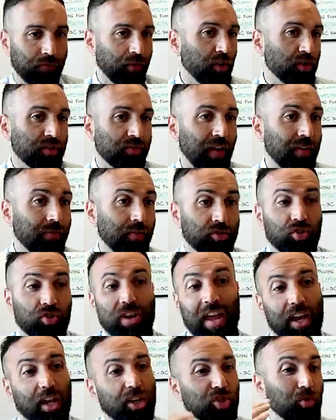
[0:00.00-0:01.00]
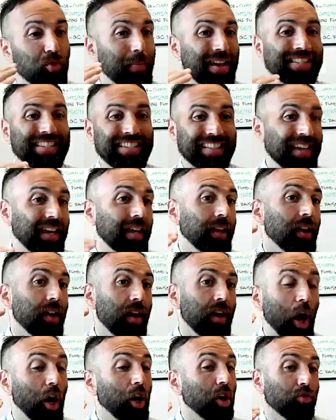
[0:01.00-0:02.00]
first $500K because you basically
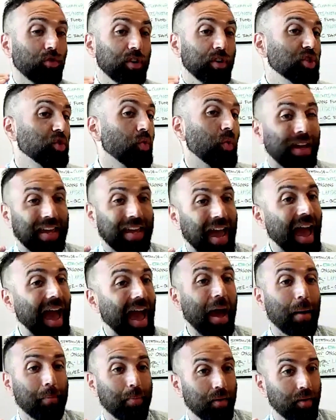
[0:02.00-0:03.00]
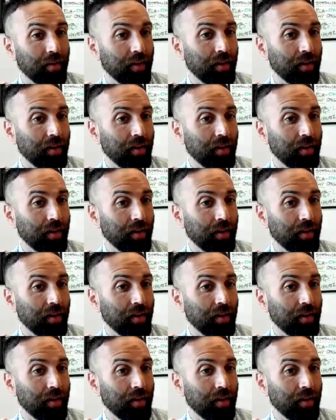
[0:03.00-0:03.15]
agreed to a cap